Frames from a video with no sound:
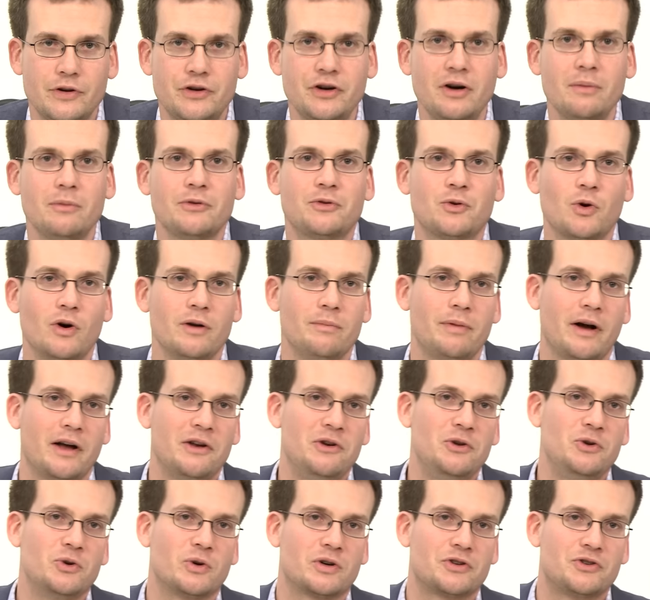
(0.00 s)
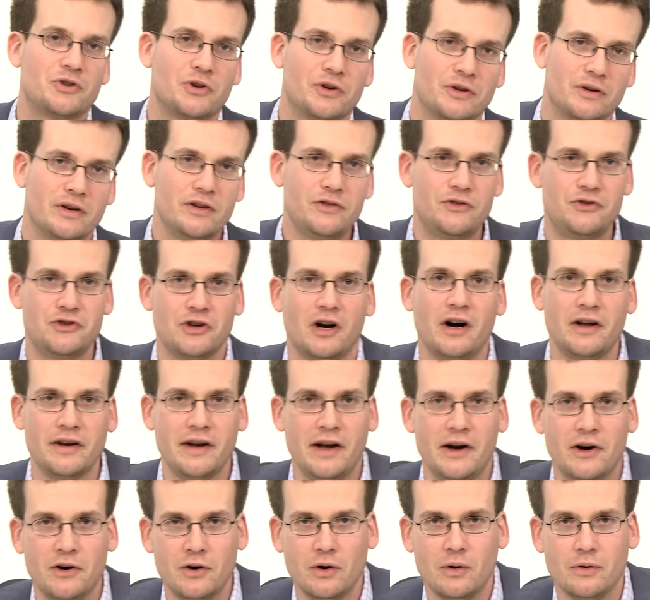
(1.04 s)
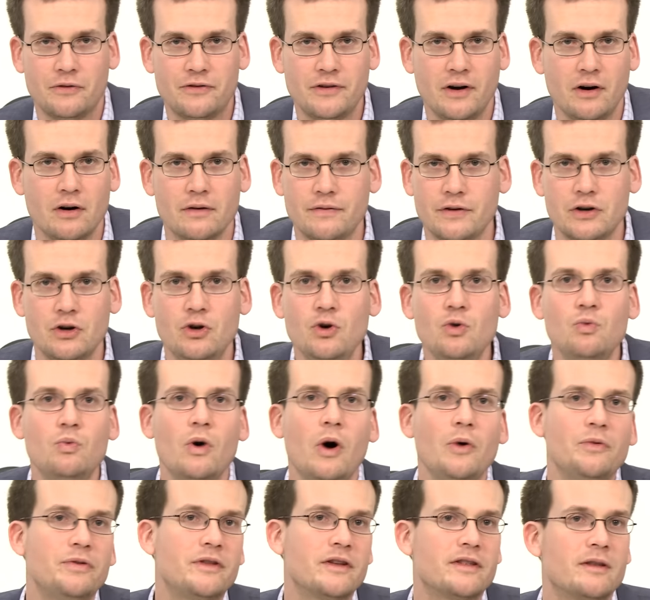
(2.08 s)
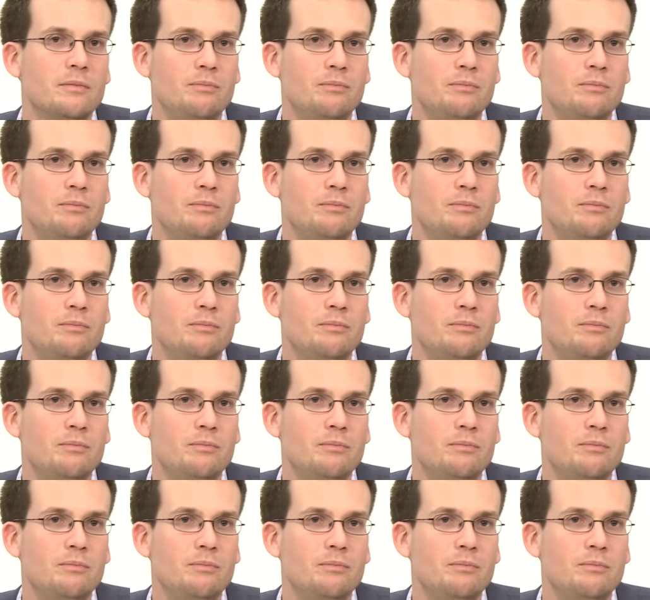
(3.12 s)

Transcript: The term was coined by a New York journalist, John L. O'Sullivan, who wrote that